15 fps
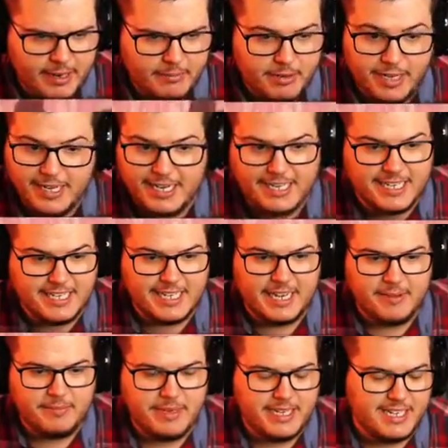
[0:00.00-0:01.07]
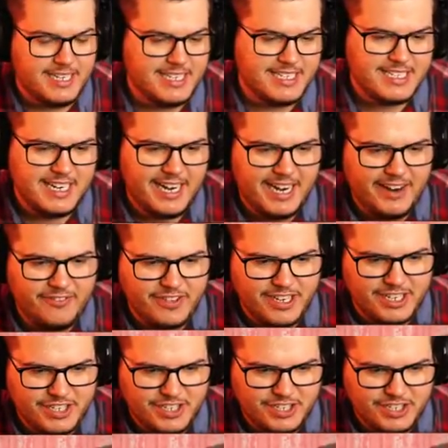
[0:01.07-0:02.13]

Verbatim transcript: I'm glad I did that, because I have the